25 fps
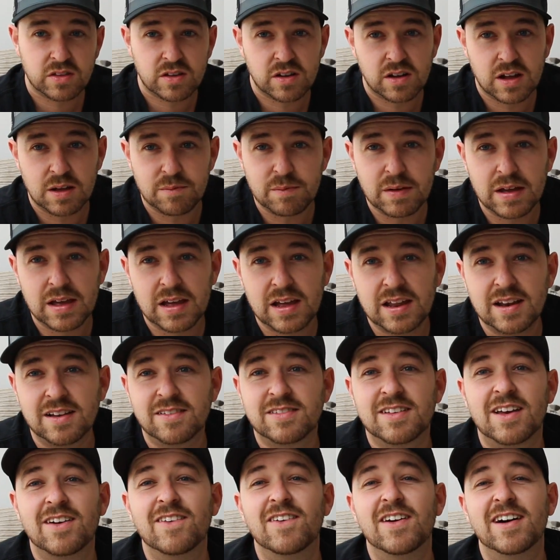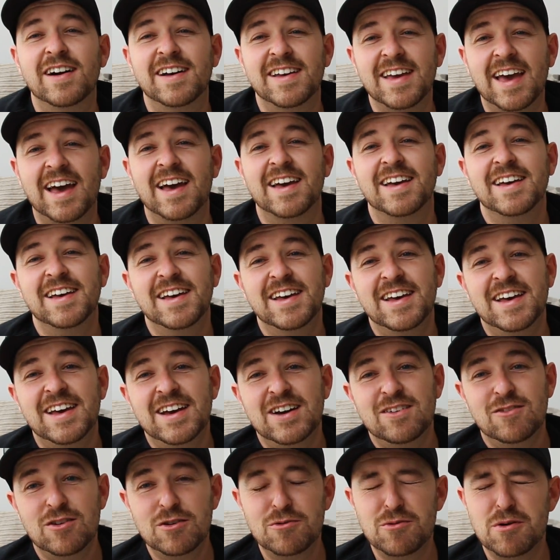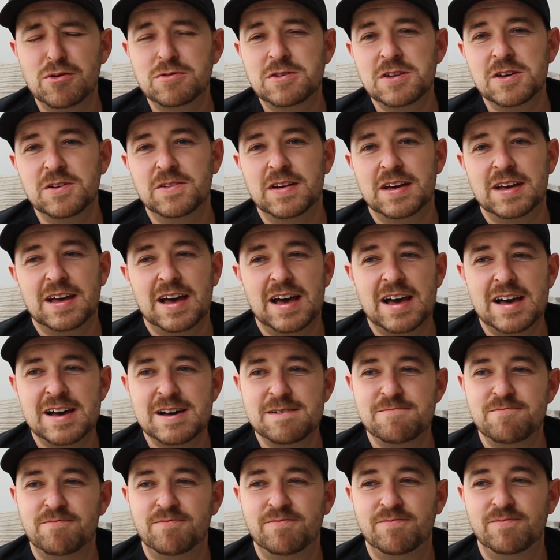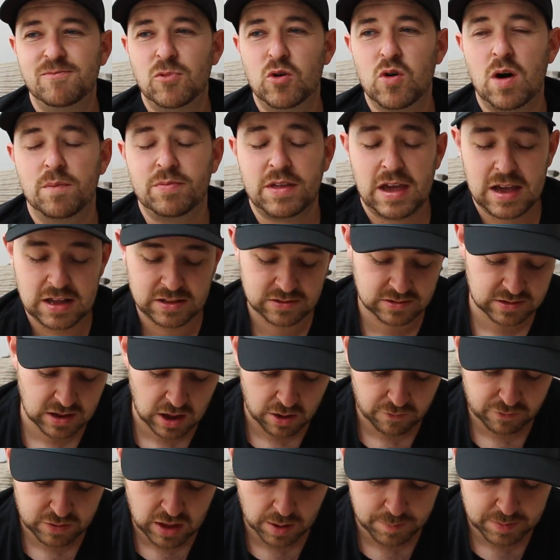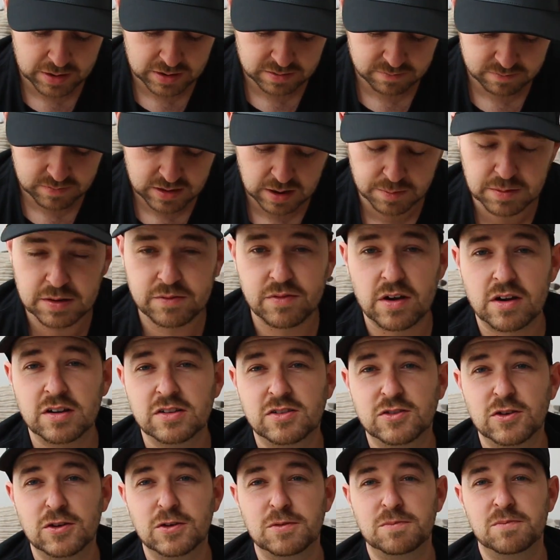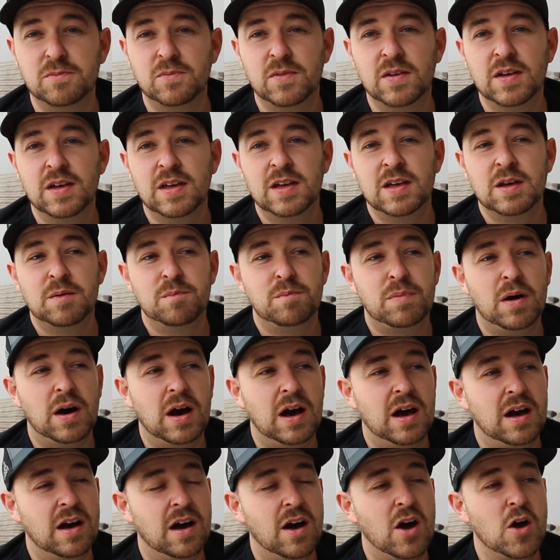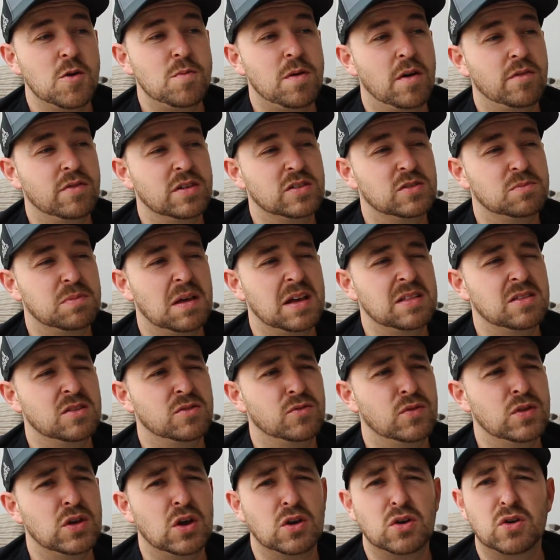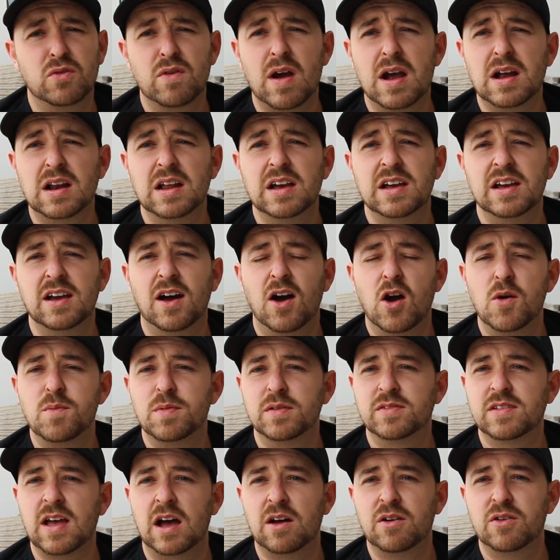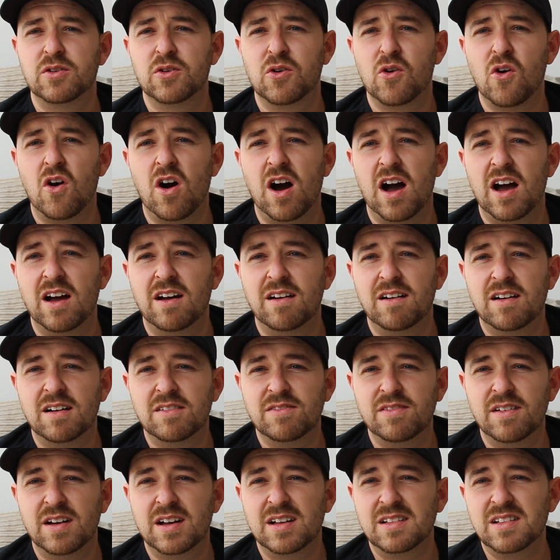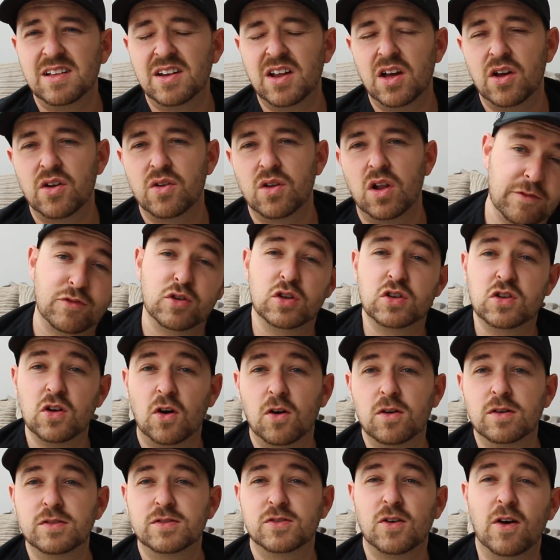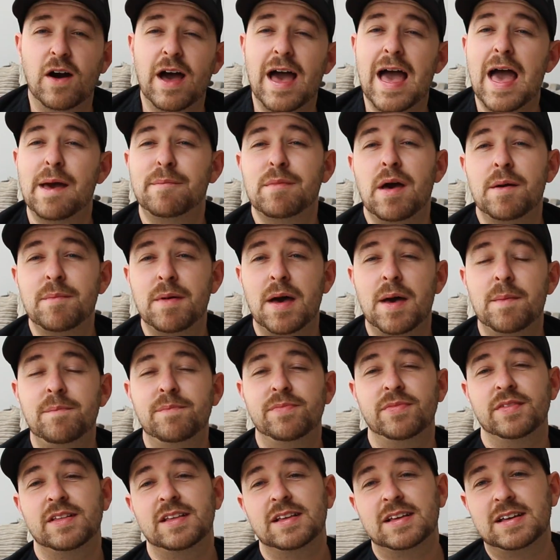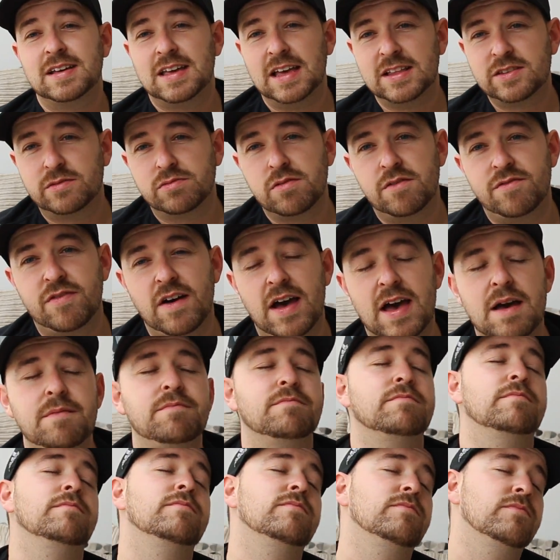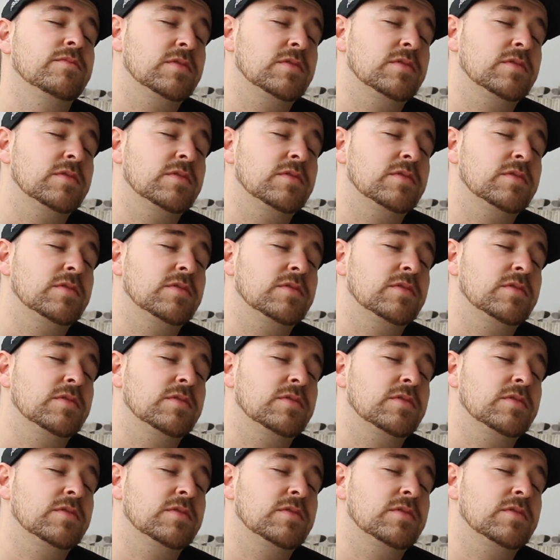time, man. So, yeah, we will do it. More updated stuff coming very soon. But I hope I've explained this video correctly. I hope it sounded alright. I don't know. If your dog has got MMM, get to a vet.